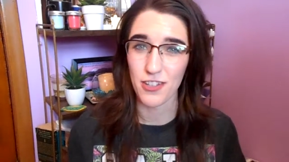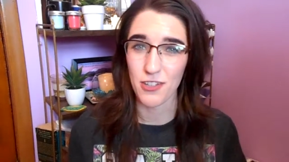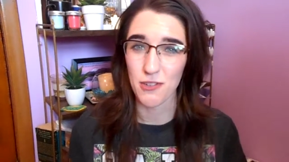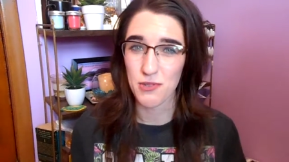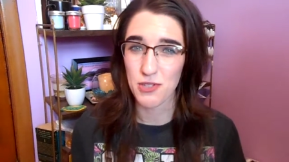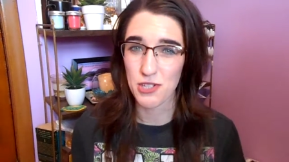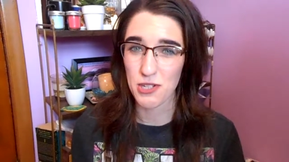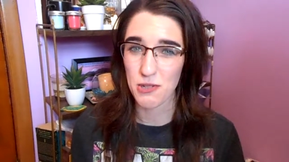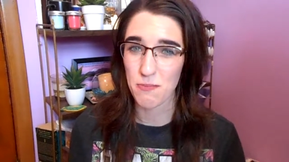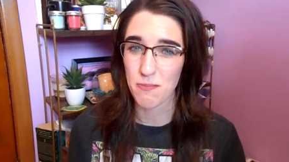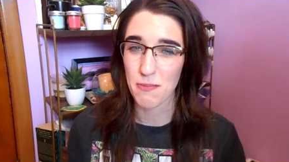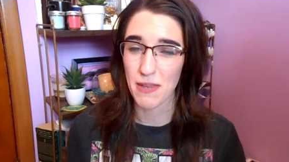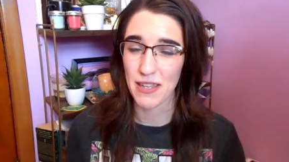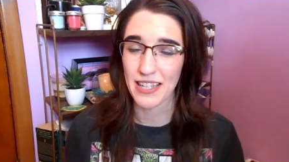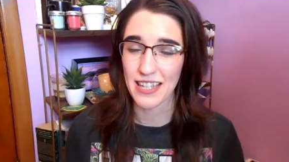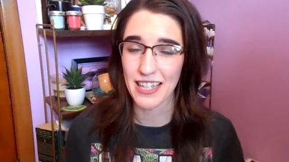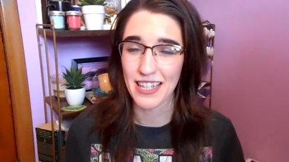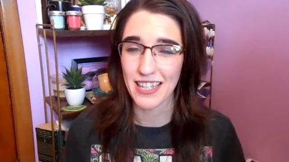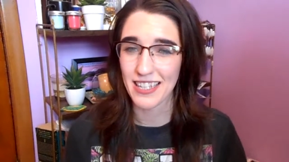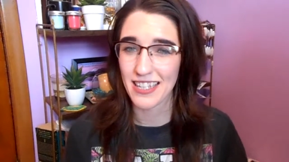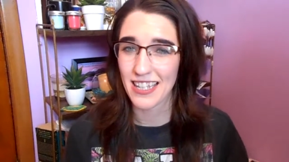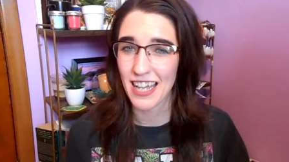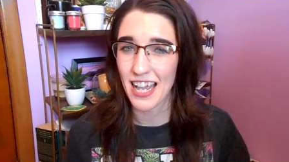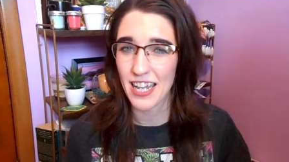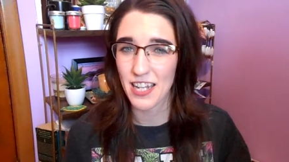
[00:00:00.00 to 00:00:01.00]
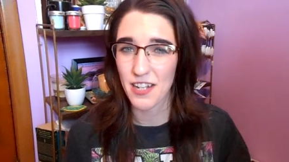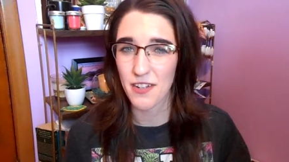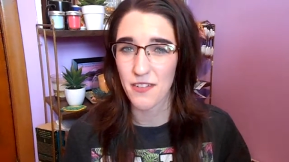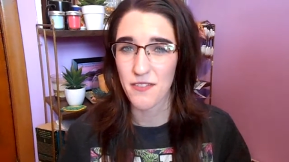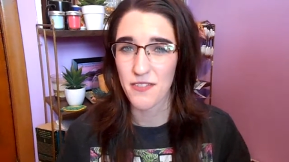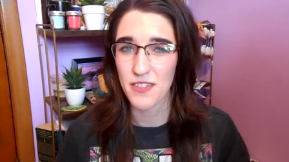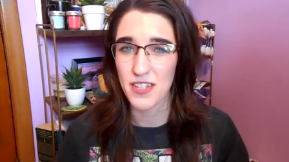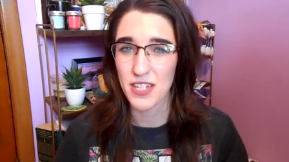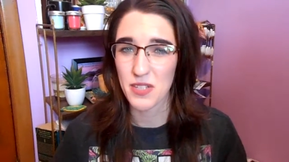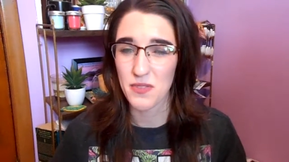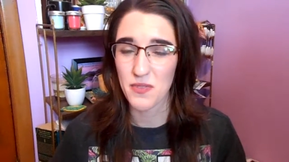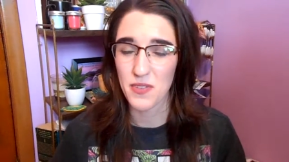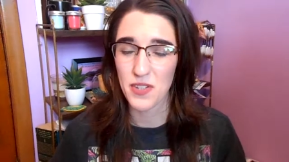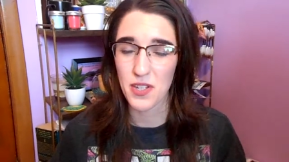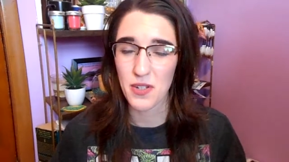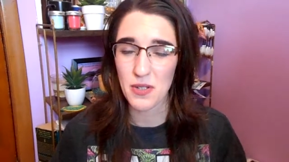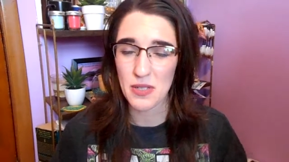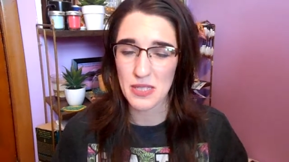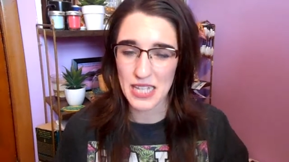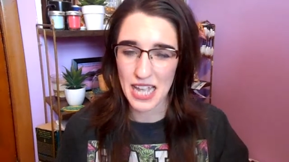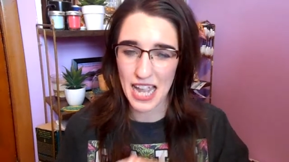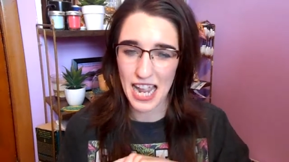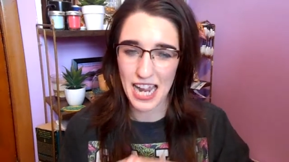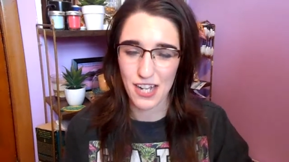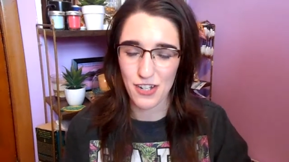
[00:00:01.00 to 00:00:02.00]
YouTube making kind of these
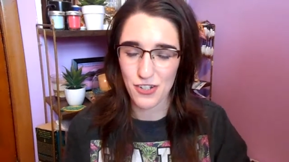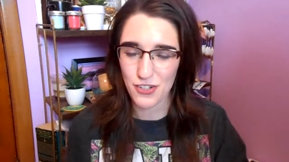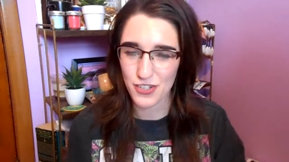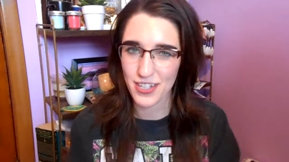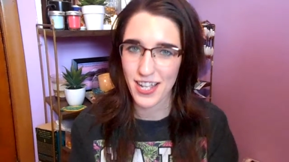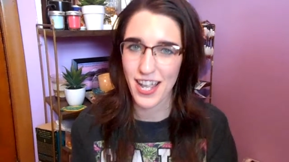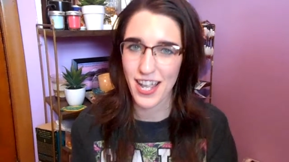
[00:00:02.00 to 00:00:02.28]
videos I just